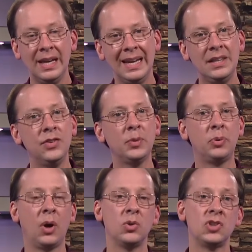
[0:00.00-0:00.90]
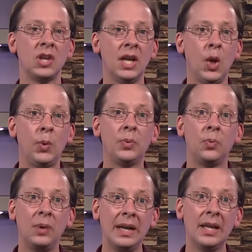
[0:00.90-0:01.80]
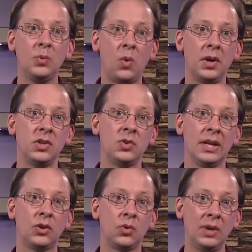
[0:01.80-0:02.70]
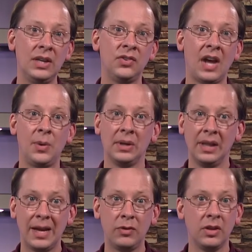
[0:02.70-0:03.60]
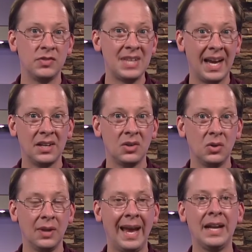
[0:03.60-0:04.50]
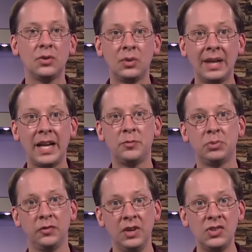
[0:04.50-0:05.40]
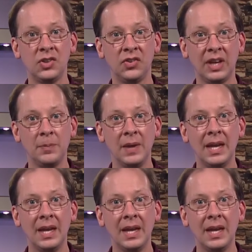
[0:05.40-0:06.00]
In this approach, we really wanted to increase our level of technical and creative proficiency